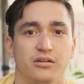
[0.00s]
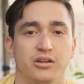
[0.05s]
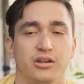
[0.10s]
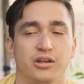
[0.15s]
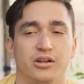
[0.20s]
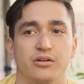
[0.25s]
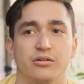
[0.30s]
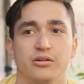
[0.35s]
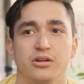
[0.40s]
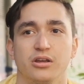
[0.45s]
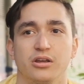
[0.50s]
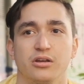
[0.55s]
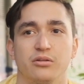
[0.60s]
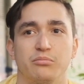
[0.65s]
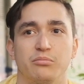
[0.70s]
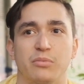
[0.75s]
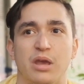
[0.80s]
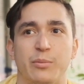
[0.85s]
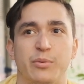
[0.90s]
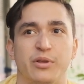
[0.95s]
You know,
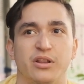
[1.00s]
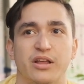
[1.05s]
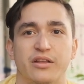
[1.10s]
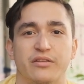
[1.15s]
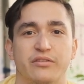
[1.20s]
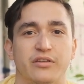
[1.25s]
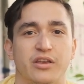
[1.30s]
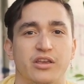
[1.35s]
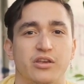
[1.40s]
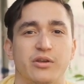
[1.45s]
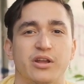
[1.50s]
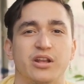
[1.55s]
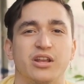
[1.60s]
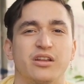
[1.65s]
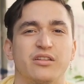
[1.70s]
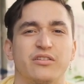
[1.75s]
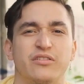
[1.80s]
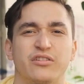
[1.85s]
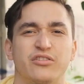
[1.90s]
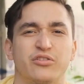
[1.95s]
maybe let's say you get
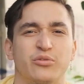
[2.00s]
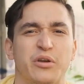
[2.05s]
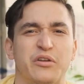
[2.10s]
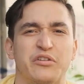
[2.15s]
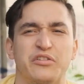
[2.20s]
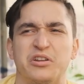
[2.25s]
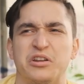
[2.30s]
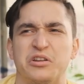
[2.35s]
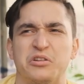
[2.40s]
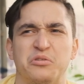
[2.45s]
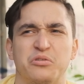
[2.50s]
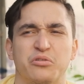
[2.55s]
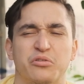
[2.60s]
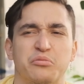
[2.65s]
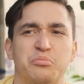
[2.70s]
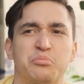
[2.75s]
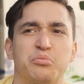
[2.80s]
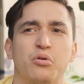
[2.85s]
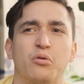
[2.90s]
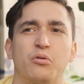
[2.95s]
in this situation and you
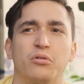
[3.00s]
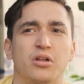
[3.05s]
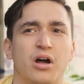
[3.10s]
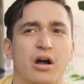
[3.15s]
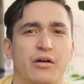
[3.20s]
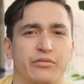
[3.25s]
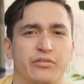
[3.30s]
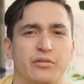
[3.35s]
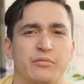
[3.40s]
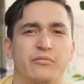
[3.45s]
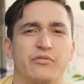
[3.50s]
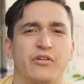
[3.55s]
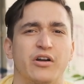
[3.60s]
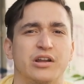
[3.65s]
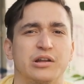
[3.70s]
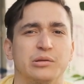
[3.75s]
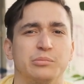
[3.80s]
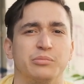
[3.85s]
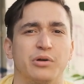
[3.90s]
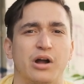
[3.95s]
just pull off some
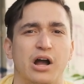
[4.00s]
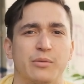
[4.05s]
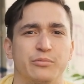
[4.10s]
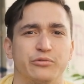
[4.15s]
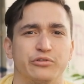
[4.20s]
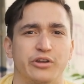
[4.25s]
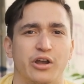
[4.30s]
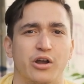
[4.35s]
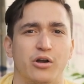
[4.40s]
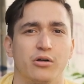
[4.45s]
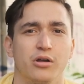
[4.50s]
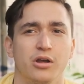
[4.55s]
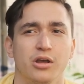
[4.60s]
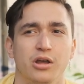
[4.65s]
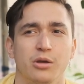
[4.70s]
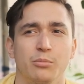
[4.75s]
fucking bombshell,